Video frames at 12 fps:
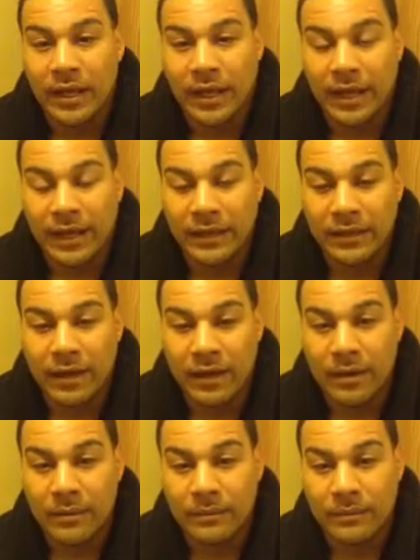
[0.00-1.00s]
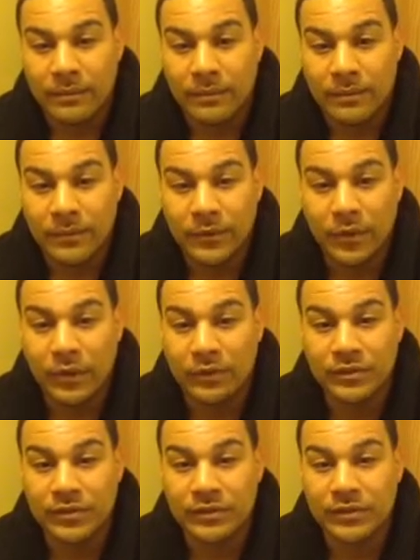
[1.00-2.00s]
And, um, you know, it
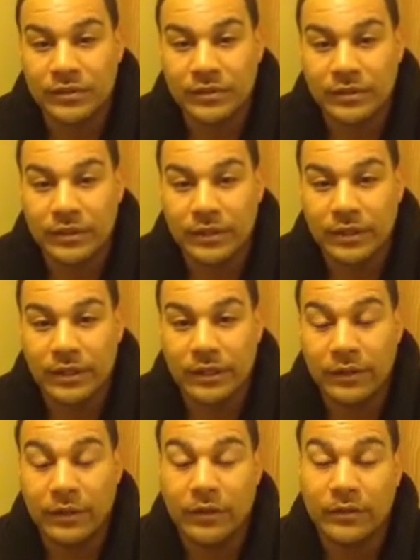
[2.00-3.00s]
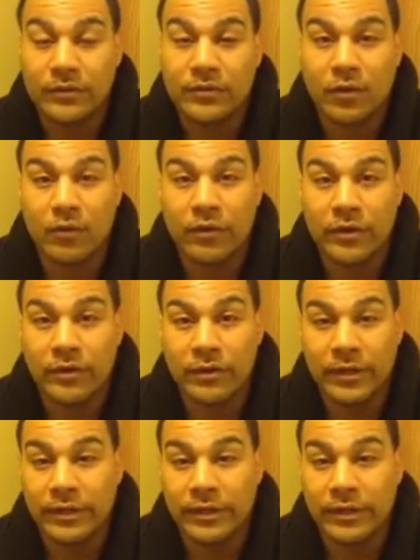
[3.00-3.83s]
was just, you know, it was so real.